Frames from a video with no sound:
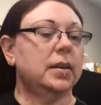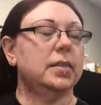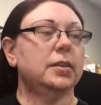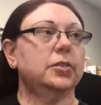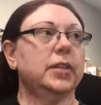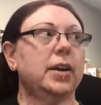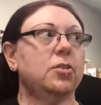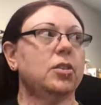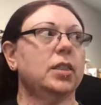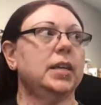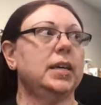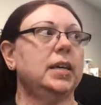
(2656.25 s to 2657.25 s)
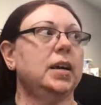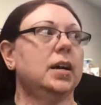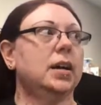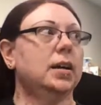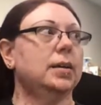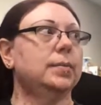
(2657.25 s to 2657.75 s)
There's actually,
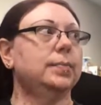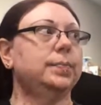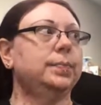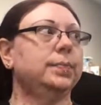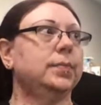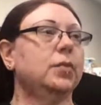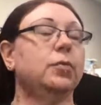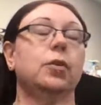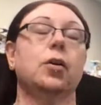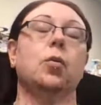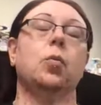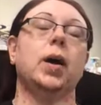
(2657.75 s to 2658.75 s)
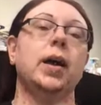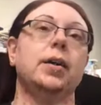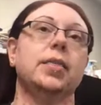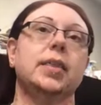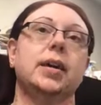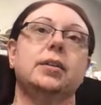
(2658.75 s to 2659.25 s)
for a
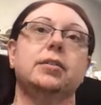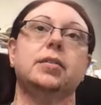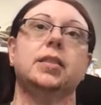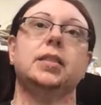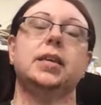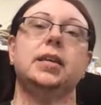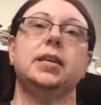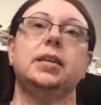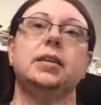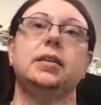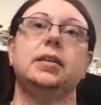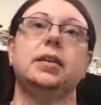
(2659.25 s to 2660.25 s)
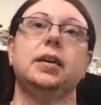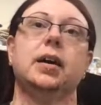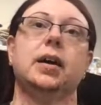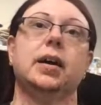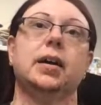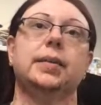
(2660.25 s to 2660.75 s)
while there, the,
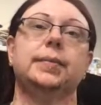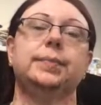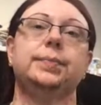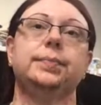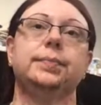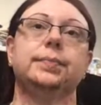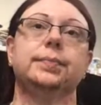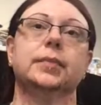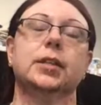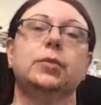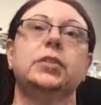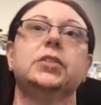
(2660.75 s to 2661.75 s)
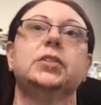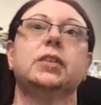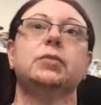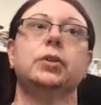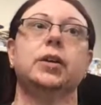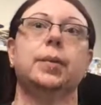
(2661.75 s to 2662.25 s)
what's the
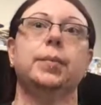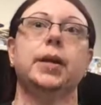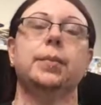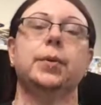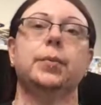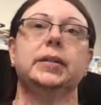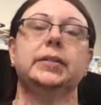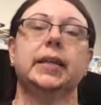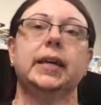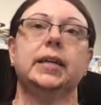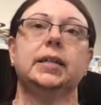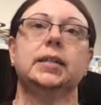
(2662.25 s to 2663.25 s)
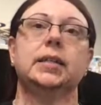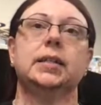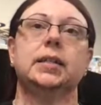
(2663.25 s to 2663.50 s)
software company up in Westlake?